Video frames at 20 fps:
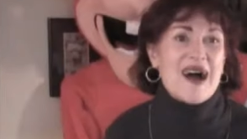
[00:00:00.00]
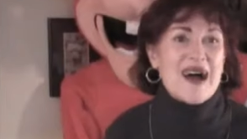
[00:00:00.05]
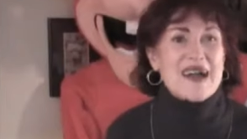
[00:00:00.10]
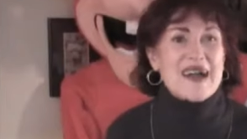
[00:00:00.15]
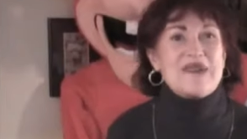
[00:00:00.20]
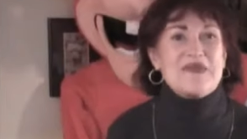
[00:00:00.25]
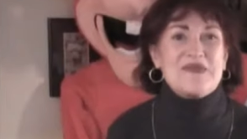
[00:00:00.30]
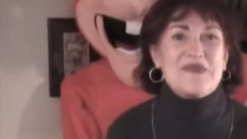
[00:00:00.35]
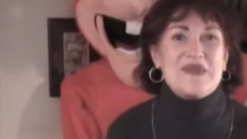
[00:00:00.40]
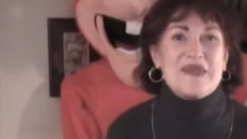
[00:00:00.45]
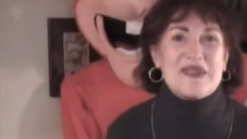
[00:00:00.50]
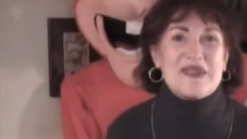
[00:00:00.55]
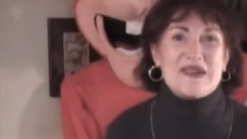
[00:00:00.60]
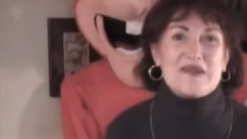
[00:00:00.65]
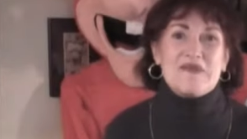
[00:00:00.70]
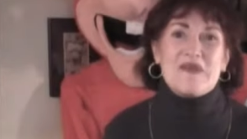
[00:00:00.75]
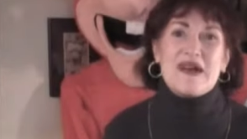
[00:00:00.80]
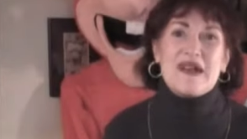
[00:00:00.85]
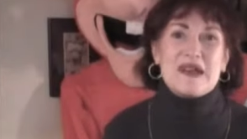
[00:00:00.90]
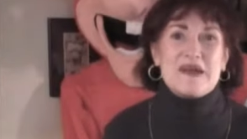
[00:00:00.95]
Hi,
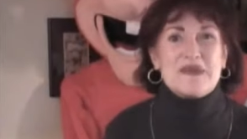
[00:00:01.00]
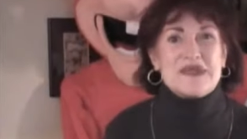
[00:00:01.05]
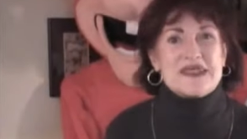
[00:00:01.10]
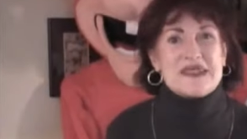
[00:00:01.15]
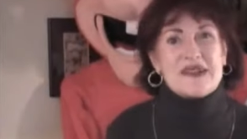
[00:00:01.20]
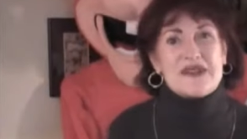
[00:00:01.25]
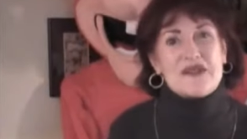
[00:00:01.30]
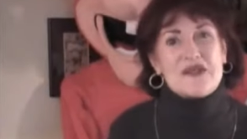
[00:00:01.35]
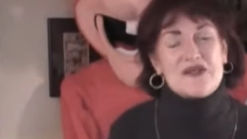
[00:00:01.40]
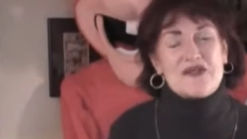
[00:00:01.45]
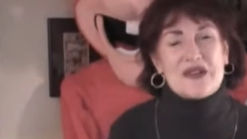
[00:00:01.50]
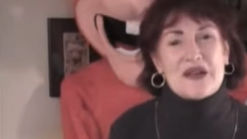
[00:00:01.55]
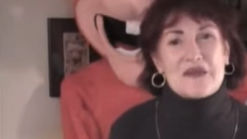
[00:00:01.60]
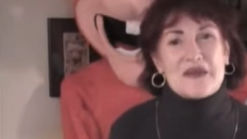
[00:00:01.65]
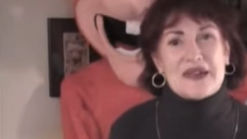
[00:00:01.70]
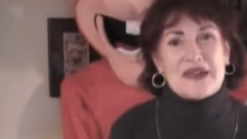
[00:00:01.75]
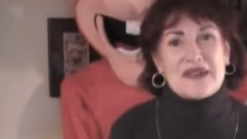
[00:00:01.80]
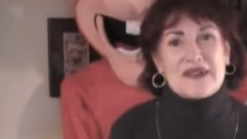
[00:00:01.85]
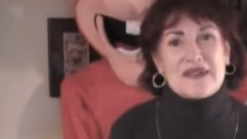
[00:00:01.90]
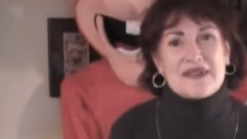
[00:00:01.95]
my name is Carol
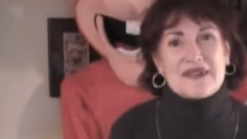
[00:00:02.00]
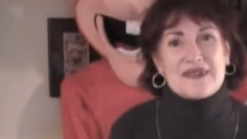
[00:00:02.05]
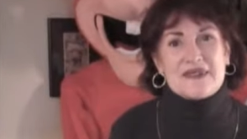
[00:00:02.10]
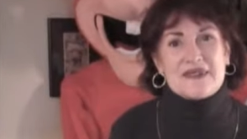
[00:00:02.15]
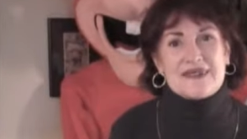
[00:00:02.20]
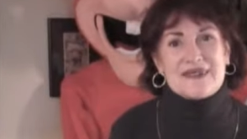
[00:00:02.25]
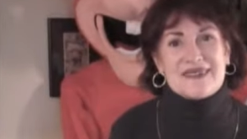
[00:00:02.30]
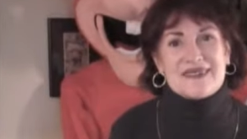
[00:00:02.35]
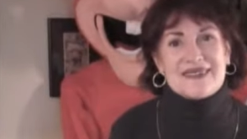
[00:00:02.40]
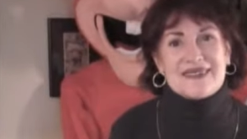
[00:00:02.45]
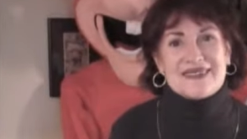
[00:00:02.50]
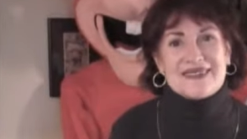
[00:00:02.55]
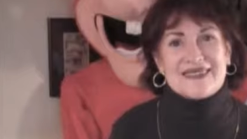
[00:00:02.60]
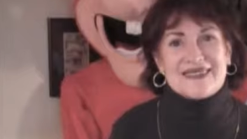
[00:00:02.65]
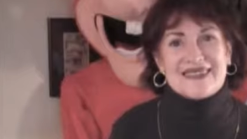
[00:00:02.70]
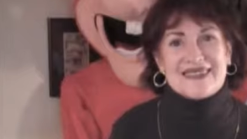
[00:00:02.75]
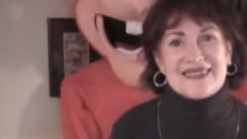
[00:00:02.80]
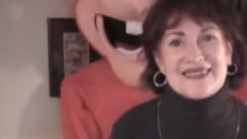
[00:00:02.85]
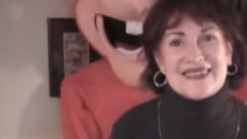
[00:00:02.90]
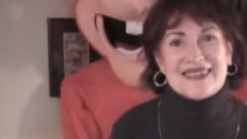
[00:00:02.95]
Flemming.
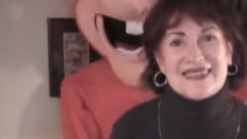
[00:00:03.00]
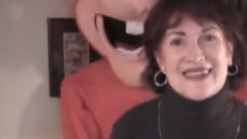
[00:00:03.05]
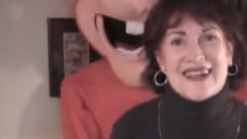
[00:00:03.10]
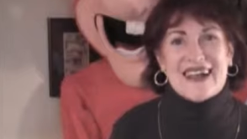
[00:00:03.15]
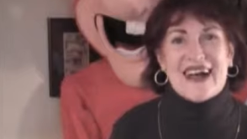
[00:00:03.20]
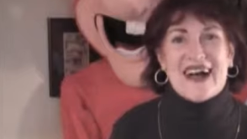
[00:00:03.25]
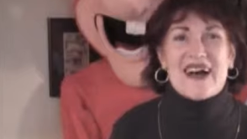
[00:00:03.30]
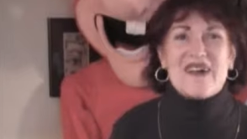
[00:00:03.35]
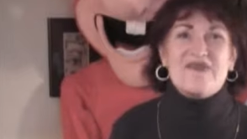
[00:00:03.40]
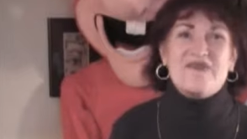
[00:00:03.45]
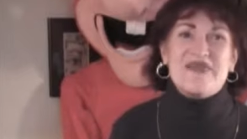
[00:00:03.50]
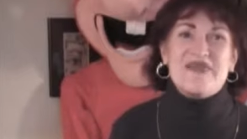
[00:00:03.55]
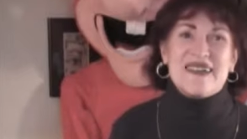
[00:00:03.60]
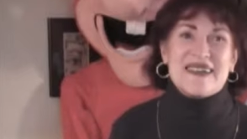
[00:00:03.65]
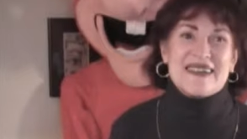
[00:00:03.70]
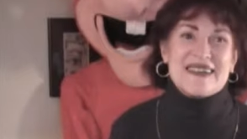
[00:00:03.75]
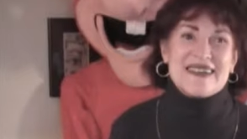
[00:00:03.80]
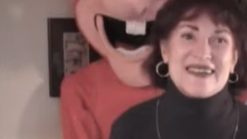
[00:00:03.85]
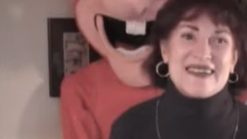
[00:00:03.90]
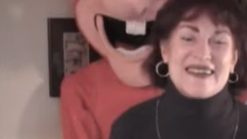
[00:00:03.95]
I've
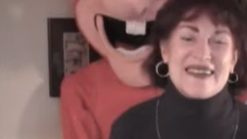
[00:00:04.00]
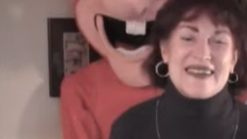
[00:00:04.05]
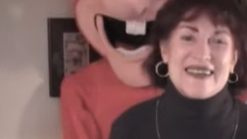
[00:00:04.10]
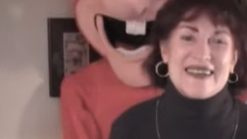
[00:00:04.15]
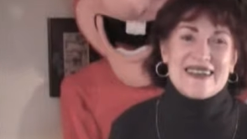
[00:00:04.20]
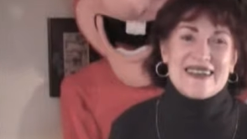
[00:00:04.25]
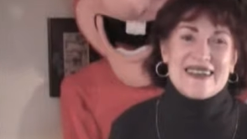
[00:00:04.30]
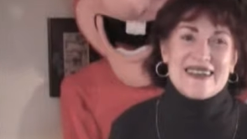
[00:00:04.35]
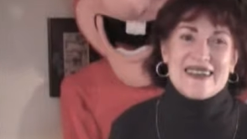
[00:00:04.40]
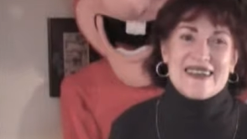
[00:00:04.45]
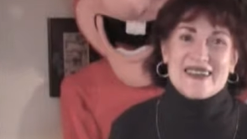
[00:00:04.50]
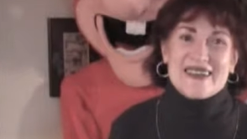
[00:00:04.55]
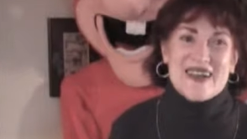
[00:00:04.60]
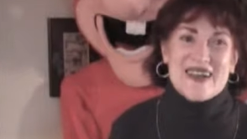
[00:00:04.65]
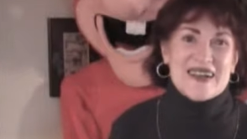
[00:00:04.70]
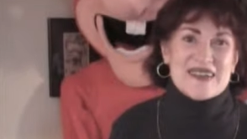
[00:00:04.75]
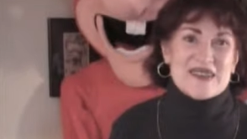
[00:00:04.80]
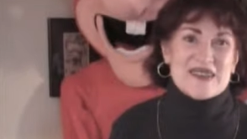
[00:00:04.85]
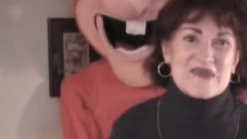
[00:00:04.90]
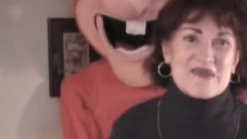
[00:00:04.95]
been in the
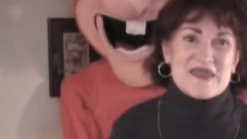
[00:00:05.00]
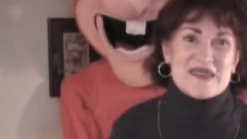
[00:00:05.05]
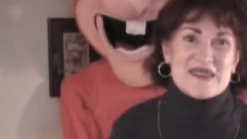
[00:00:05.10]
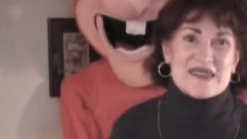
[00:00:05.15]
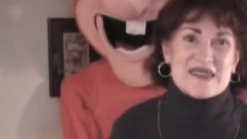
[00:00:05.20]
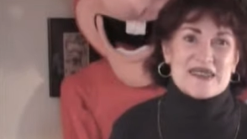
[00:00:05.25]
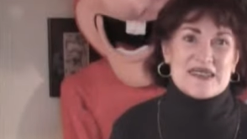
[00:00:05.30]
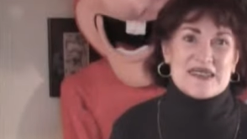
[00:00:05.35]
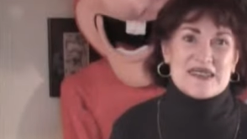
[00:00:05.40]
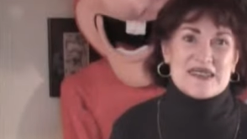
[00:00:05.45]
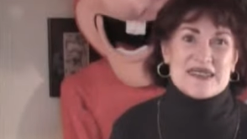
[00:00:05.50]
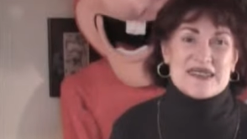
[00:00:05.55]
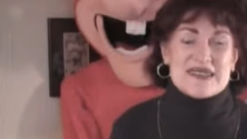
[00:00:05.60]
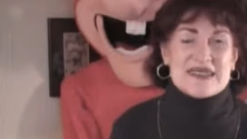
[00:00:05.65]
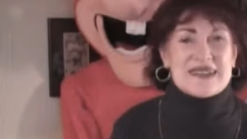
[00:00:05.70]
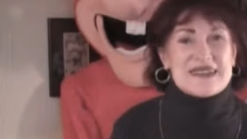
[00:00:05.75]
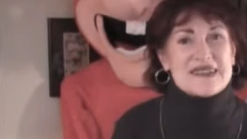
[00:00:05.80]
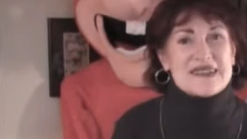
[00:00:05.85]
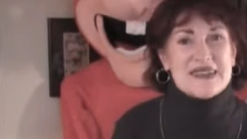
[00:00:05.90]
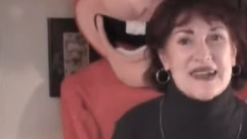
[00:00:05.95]
costume business
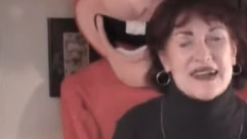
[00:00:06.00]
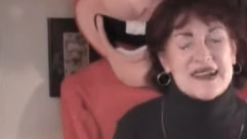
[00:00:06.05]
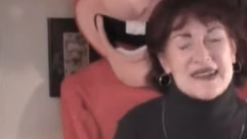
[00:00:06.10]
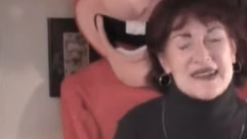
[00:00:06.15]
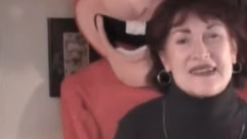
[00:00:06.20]
since